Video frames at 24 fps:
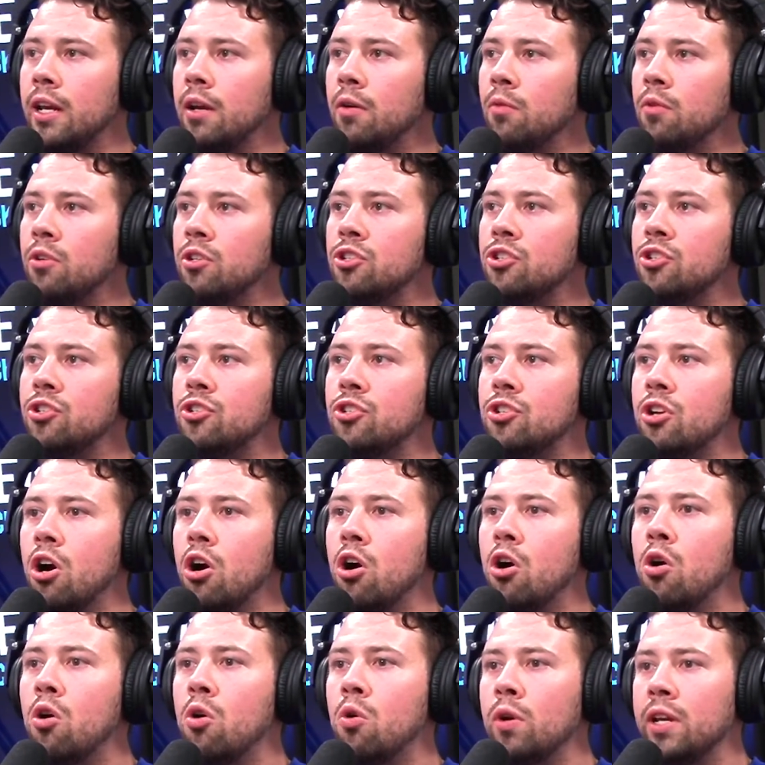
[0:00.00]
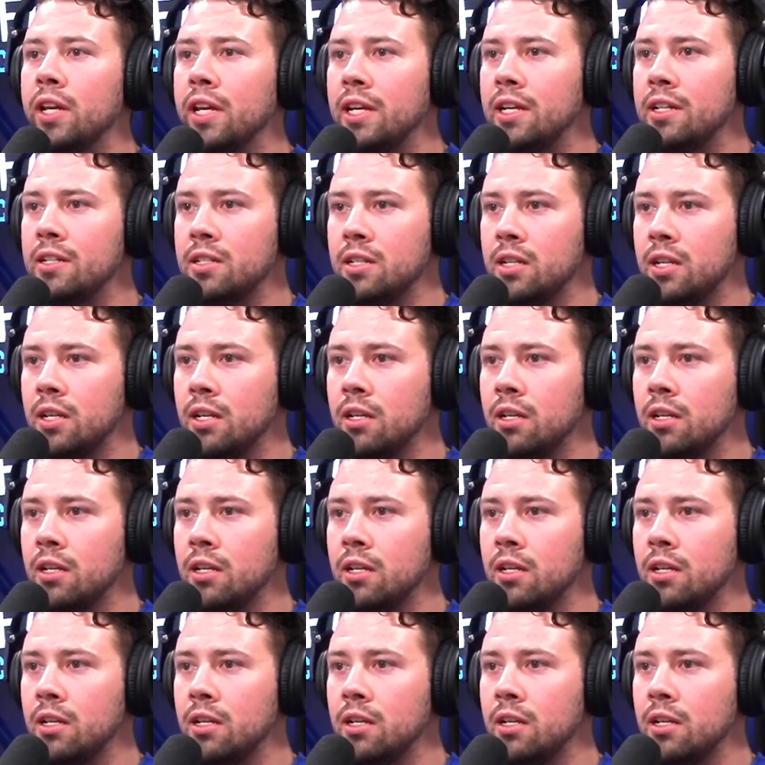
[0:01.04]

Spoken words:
was so easy.